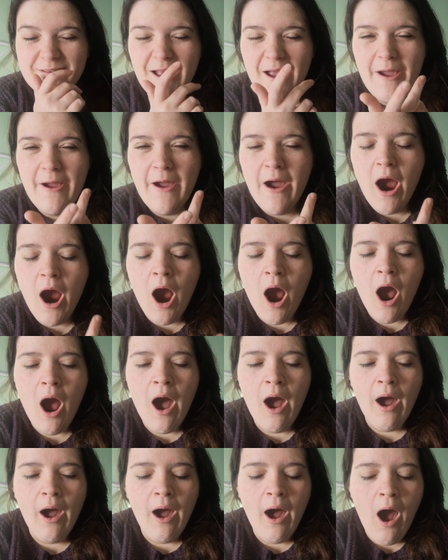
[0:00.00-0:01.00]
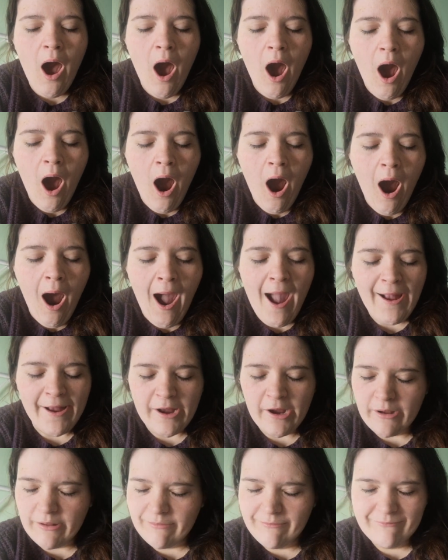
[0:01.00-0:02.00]
So I
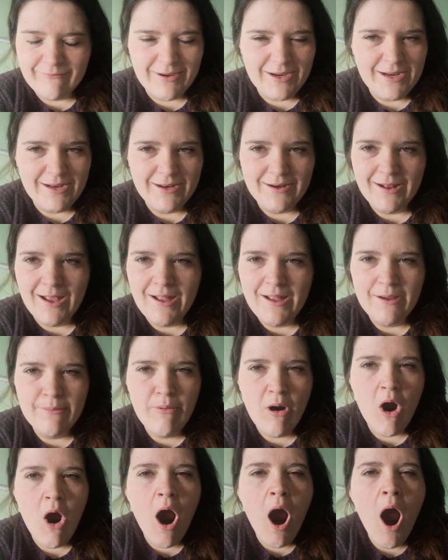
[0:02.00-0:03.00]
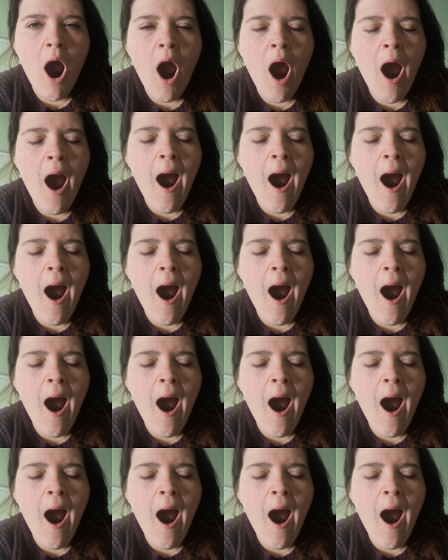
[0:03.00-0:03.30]
couldn't be able.